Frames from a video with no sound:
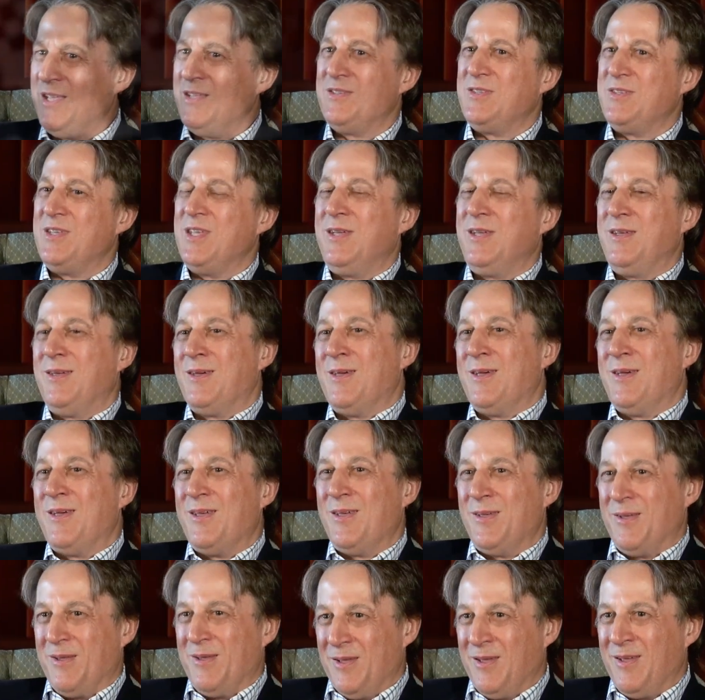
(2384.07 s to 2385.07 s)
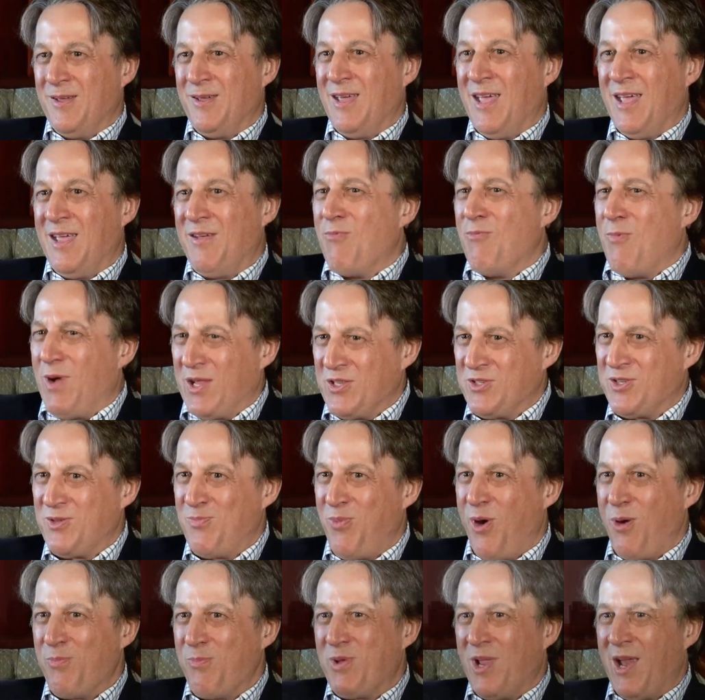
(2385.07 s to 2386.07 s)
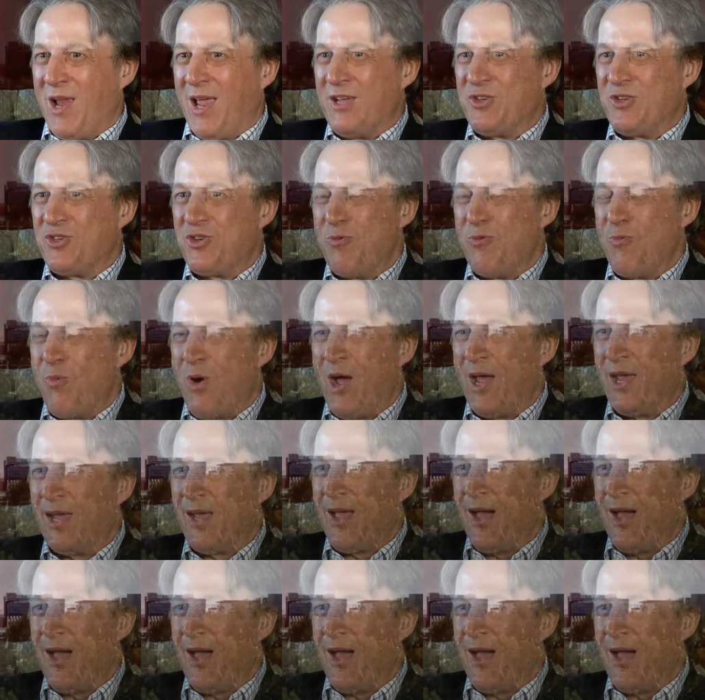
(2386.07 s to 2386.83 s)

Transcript: easy, even once the population wake